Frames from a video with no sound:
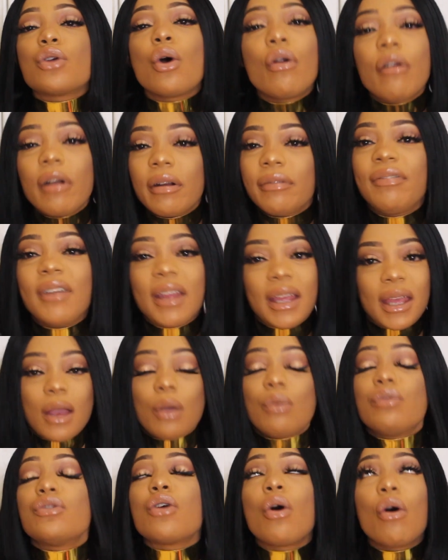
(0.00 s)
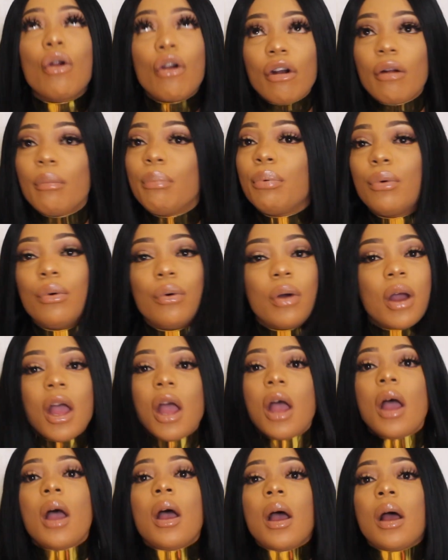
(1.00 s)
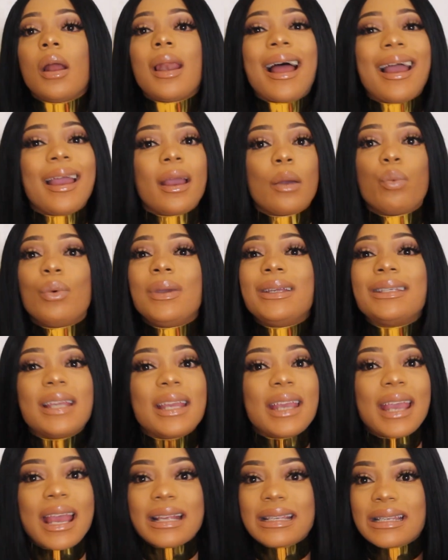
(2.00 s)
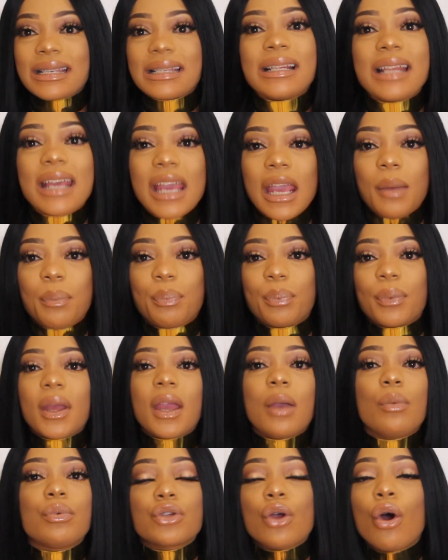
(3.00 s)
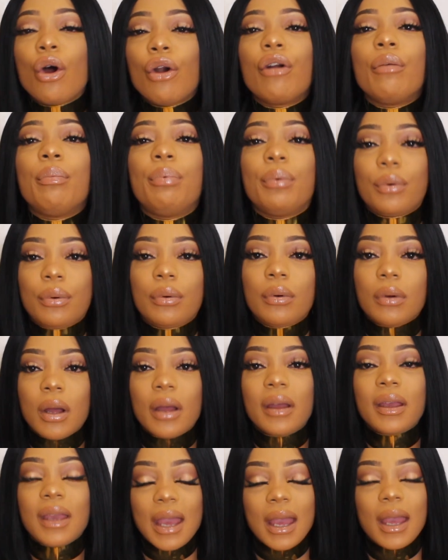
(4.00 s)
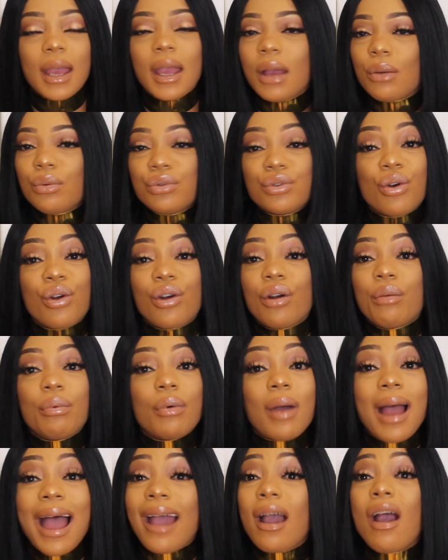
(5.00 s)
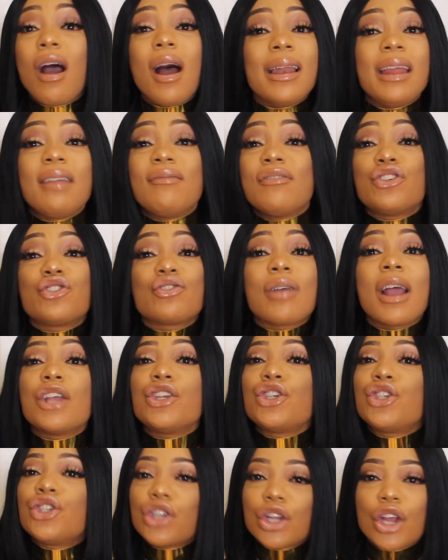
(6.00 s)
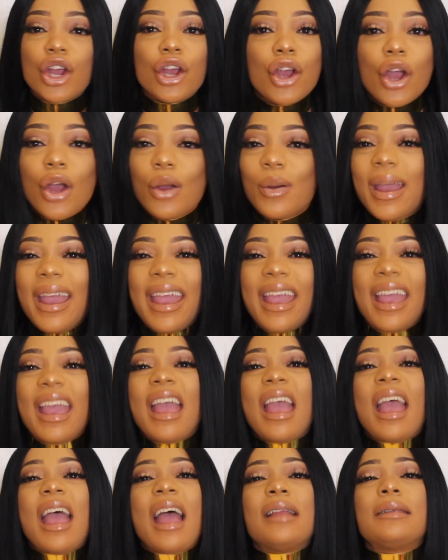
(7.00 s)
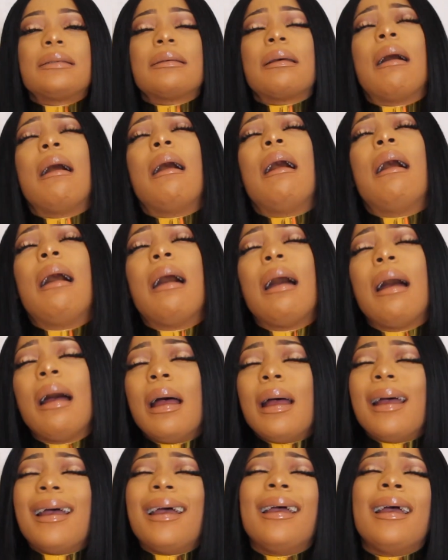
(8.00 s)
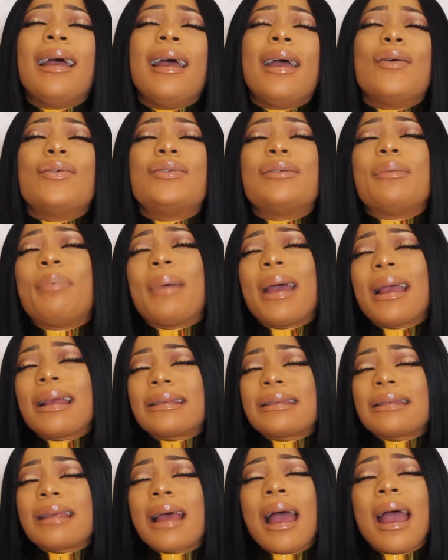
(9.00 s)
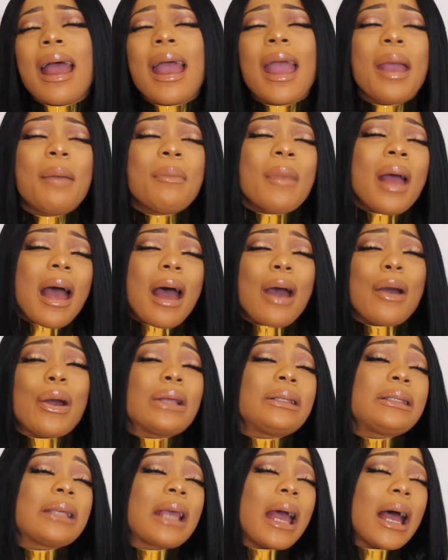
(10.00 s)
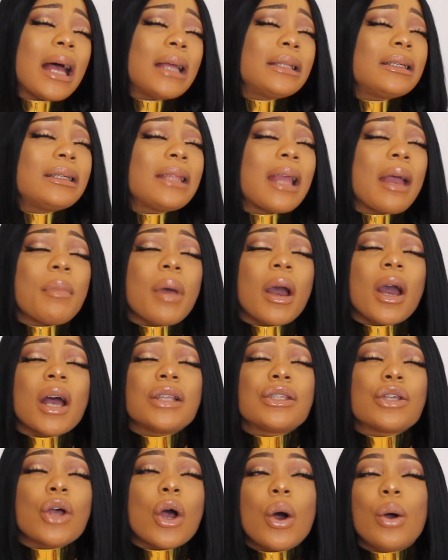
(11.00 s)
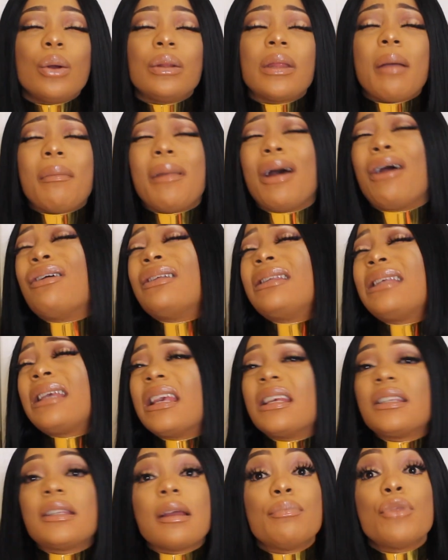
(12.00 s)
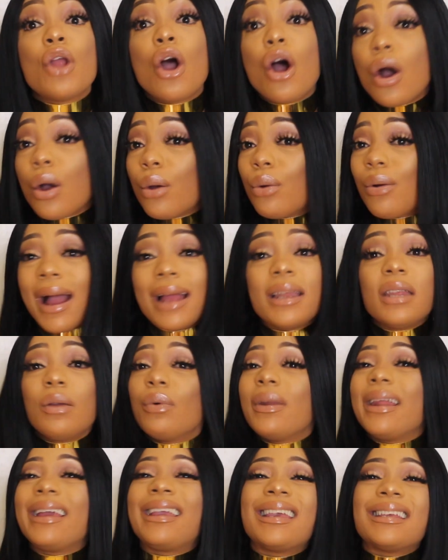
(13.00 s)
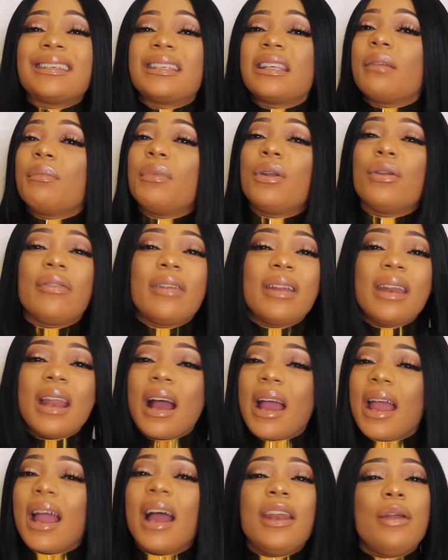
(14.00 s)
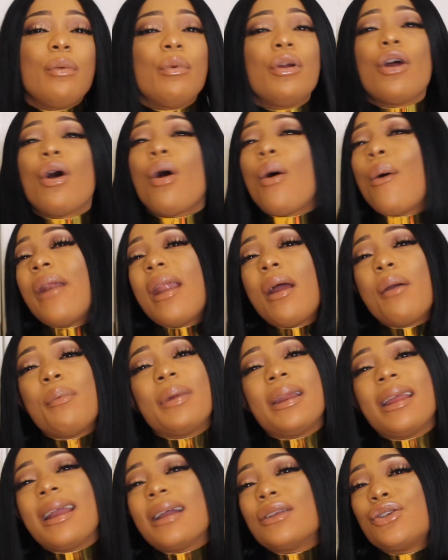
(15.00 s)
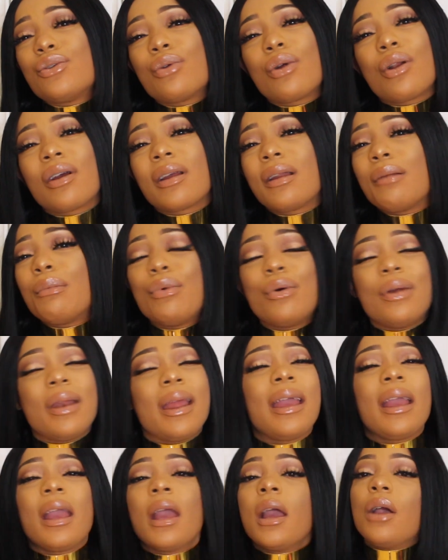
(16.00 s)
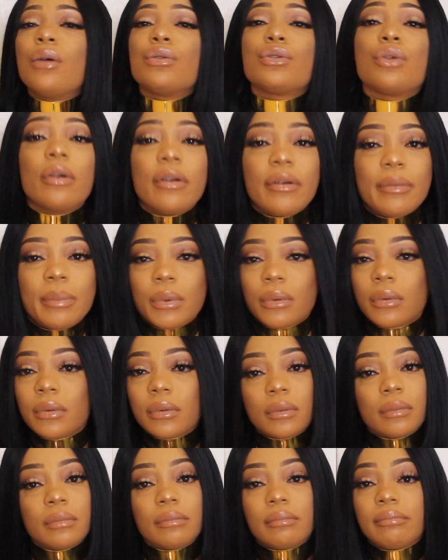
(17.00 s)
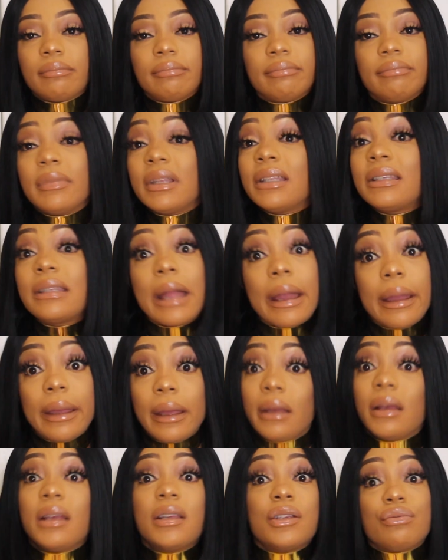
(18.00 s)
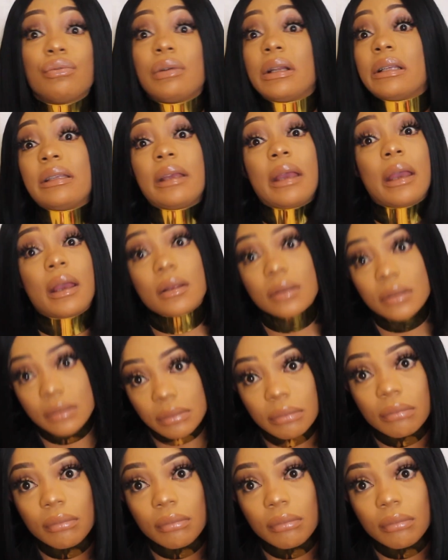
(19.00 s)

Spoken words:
horrific, it was horrible. Like, we didn't get sleep, it was horrible, okay? It was horrible. I can't even try and sugarcoat it and say, it was the best time. I got to cuddle them, I got to hold them, I got to kiss them. No, I didn't want to kiss in the middle of the night. I didn't want to hold nobody at 2 o'clock in the morning. It was horrible. It's that it, as real as it gets,